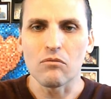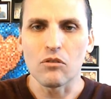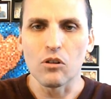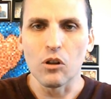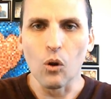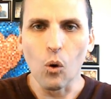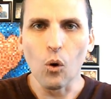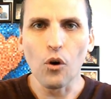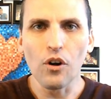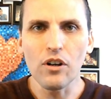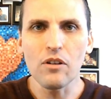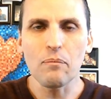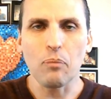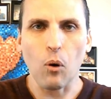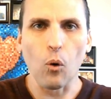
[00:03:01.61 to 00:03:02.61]

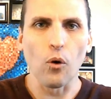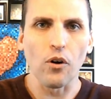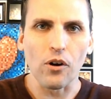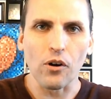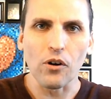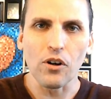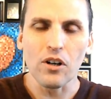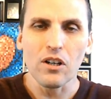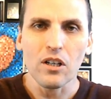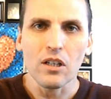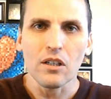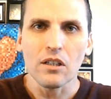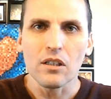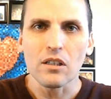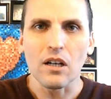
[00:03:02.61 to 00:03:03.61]
Lord Porter,
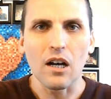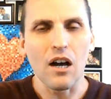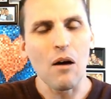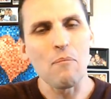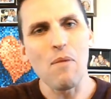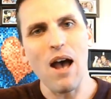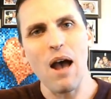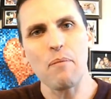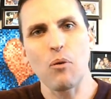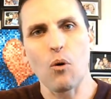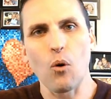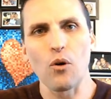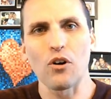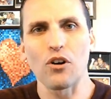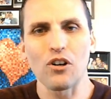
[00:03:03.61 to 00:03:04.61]
Matt
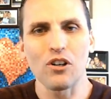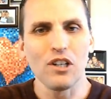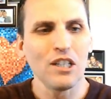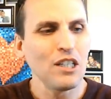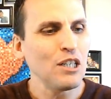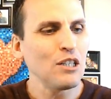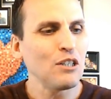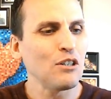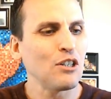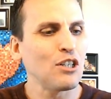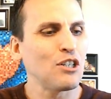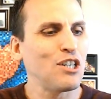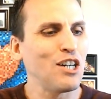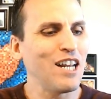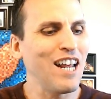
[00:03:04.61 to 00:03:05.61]
Porter,
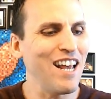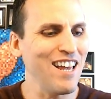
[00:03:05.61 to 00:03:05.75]
did